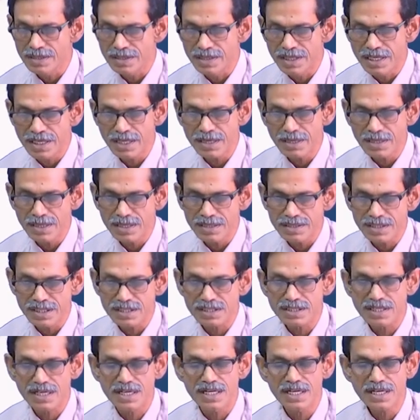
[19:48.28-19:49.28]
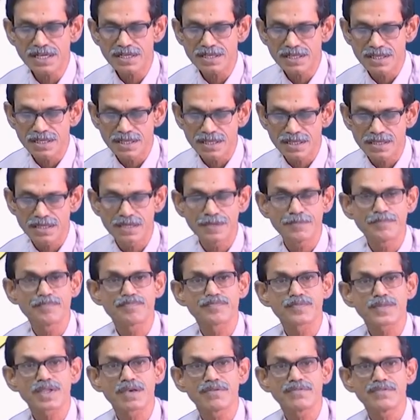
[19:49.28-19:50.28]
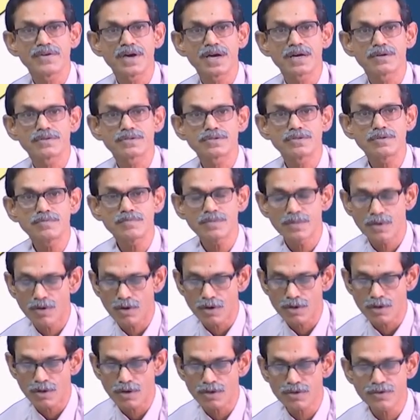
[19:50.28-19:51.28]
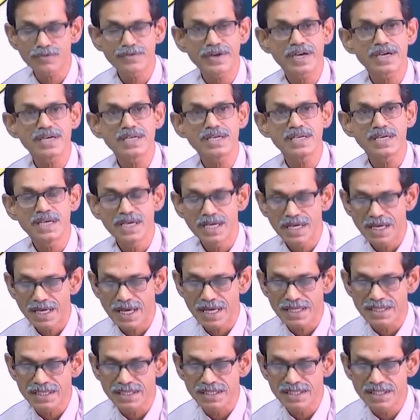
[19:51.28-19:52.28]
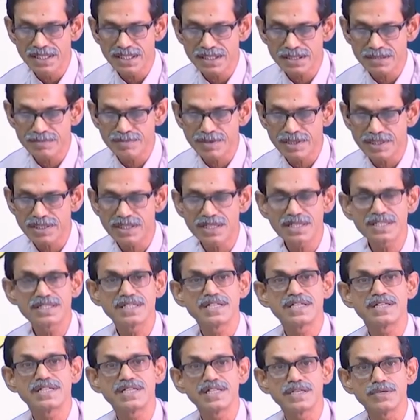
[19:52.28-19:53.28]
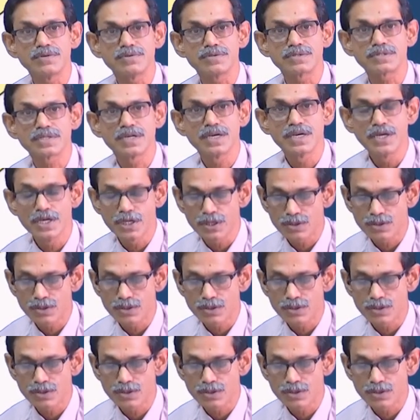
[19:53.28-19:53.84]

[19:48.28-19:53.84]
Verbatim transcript: they just collect in a phagosome or autophagy, and this material they reuse.